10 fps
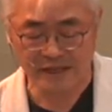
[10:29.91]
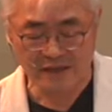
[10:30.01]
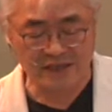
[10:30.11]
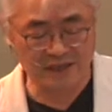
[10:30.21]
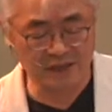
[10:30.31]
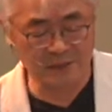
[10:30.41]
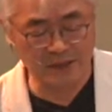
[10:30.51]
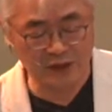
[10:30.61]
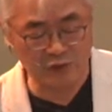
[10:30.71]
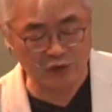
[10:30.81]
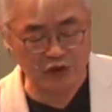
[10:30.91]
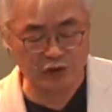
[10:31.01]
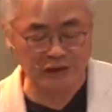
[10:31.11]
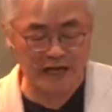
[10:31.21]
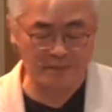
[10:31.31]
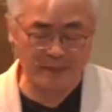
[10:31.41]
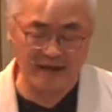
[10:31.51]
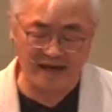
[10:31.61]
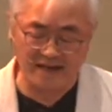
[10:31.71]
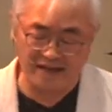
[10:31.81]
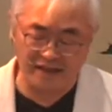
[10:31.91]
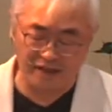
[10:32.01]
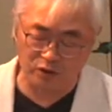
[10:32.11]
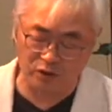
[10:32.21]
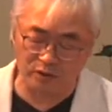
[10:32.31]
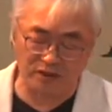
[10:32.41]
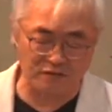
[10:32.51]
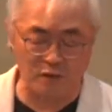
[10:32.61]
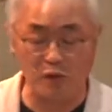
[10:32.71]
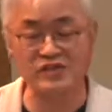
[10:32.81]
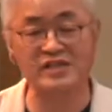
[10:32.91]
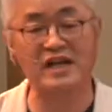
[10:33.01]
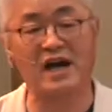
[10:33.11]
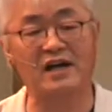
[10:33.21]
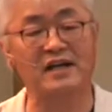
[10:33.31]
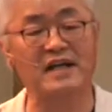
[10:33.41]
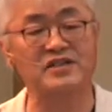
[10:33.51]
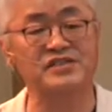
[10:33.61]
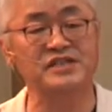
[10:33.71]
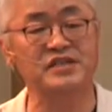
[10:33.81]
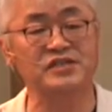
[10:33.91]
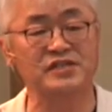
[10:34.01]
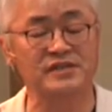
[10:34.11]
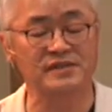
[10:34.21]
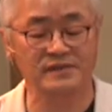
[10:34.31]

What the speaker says: Does it mean we should not pay anything to the false god like a Caesar?